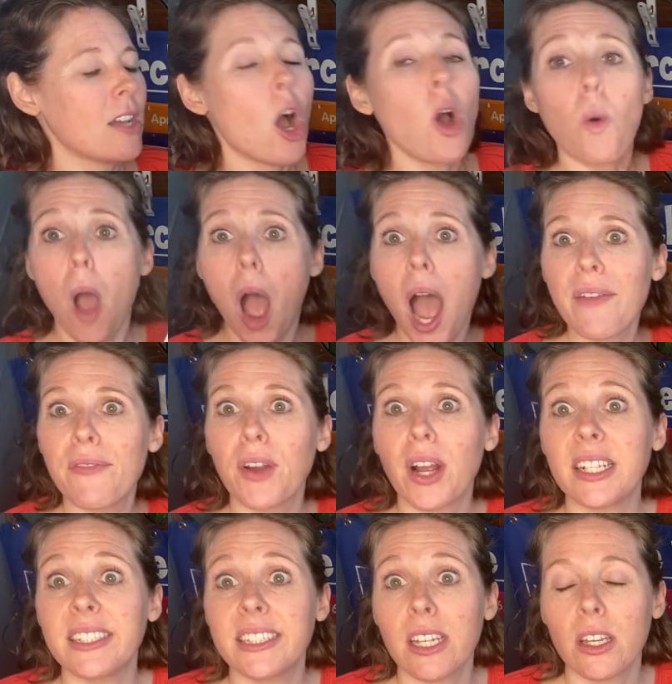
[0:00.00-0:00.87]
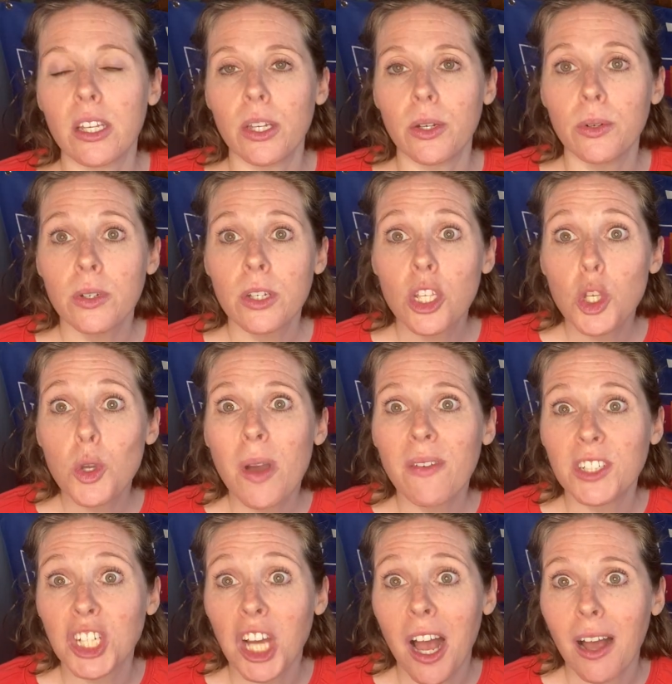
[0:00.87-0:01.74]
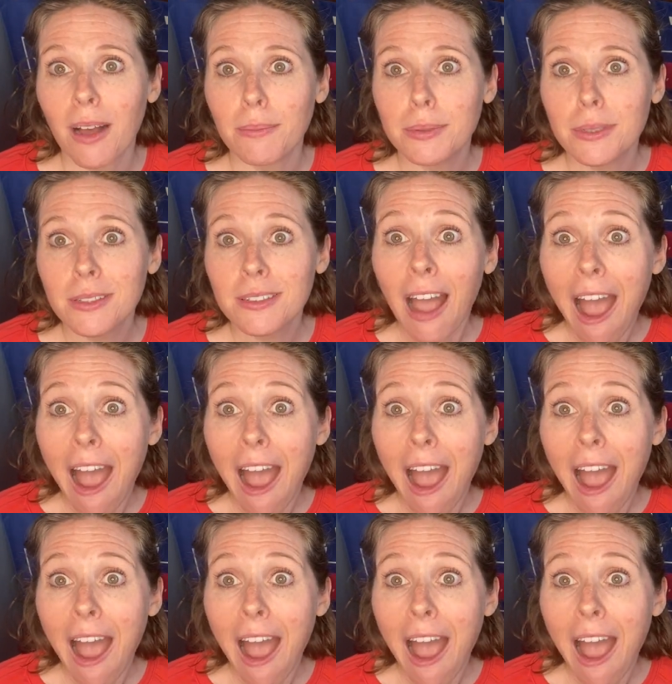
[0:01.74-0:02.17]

Oh, I forgot to tell you, you have a job.